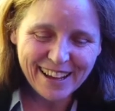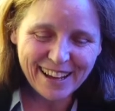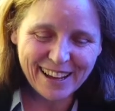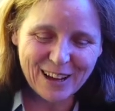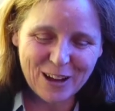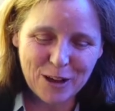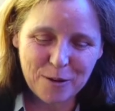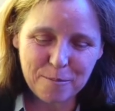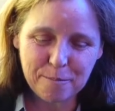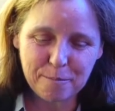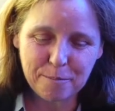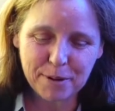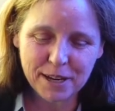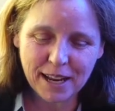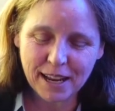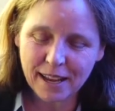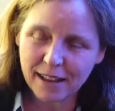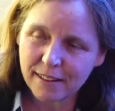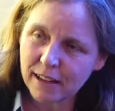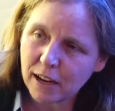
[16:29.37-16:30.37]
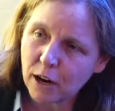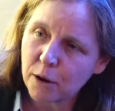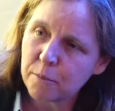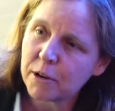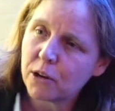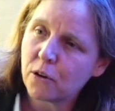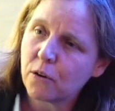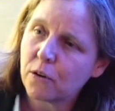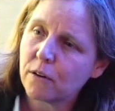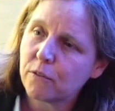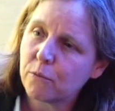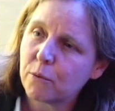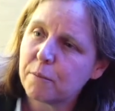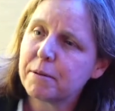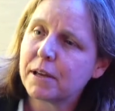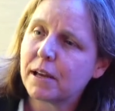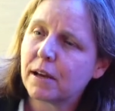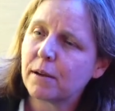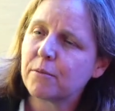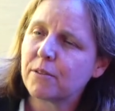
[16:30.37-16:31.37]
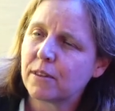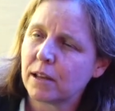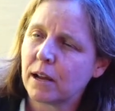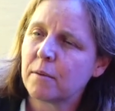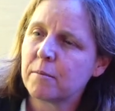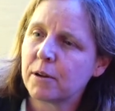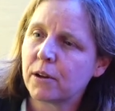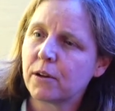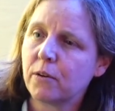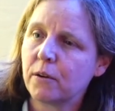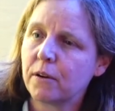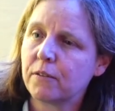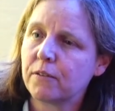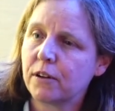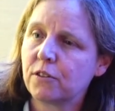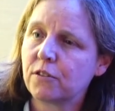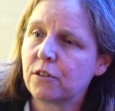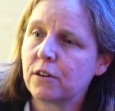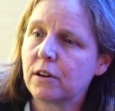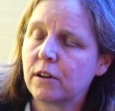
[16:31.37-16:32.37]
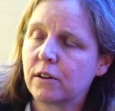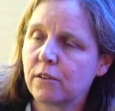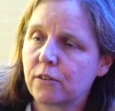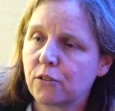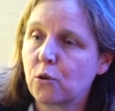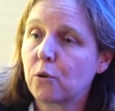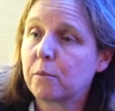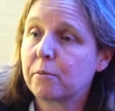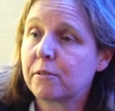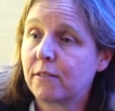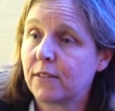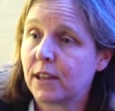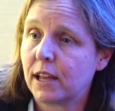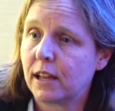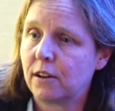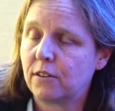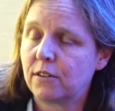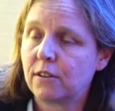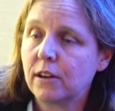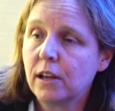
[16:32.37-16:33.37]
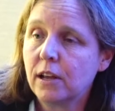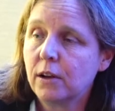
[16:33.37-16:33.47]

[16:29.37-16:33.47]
um, but he had the Army Corps of what becomes the Army Corps of Engineers, Corps of Eng,